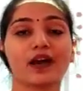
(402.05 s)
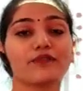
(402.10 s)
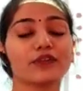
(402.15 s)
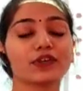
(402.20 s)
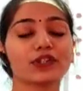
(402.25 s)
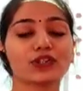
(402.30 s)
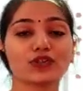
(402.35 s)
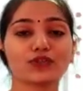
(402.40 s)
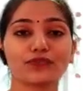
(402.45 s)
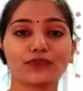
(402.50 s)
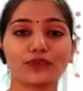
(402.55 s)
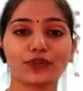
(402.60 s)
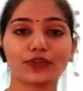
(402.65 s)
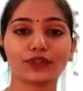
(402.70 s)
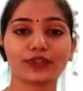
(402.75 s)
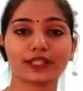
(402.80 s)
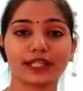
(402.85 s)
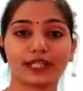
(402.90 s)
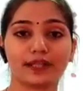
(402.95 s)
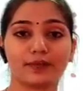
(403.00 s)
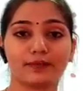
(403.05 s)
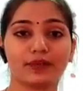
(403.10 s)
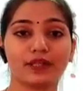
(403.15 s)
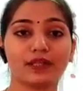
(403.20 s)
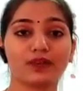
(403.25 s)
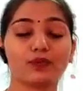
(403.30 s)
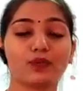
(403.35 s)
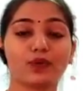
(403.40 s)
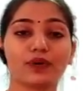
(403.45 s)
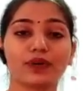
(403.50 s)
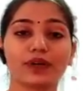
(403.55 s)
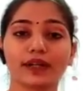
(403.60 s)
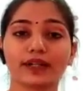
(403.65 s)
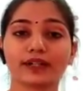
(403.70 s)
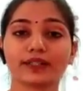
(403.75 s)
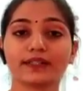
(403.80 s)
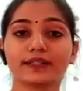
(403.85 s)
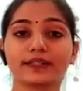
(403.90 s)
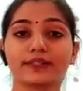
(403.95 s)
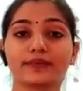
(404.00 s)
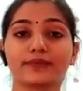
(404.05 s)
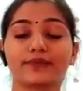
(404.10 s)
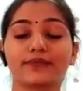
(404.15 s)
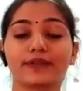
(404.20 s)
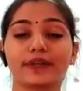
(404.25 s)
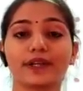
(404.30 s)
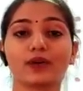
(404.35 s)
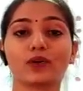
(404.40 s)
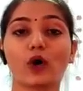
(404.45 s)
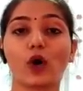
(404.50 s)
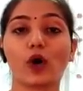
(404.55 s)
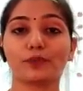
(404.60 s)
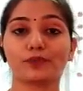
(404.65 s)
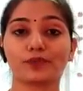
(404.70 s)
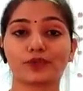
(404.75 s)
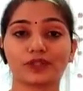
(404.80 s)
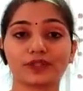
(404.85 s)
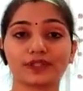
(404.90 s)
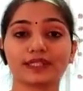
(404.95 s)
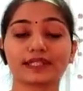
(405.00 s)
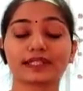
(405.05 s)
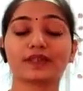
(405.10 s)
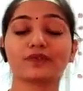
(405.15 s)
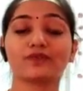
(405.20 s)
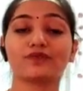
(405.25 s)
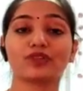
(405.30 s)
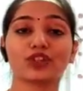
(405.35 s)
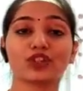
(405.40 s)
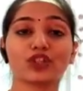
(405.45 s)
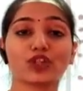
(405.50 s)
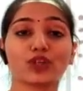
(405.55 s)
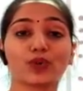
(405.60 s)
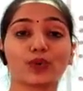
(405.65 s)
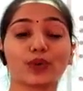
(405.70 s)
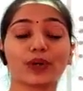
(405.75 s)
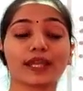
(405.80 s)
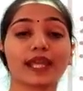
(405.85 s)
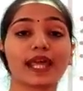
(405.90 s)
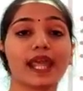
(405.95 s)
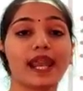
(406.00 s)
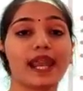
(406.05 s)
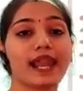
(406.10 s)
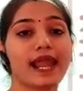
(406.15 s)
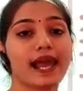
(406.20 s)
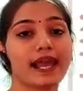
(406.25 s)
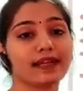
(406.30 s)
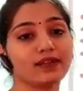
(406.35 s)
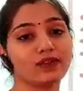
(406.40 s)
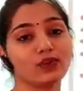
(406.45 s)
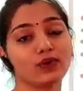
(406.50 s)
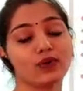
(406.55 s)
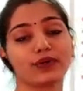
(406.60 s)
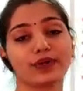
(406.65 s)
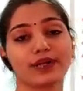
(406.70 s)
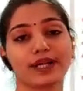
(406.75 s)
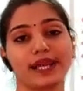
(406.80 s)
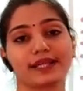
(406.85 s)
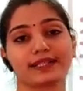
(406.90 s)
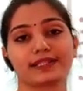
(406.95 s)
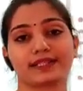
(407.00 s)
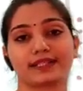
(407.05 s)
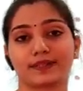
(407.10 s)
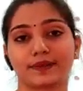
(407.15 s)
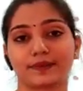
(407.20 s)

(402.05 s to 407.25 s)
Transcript: First of all, tell me what are the different options in which you can align your text.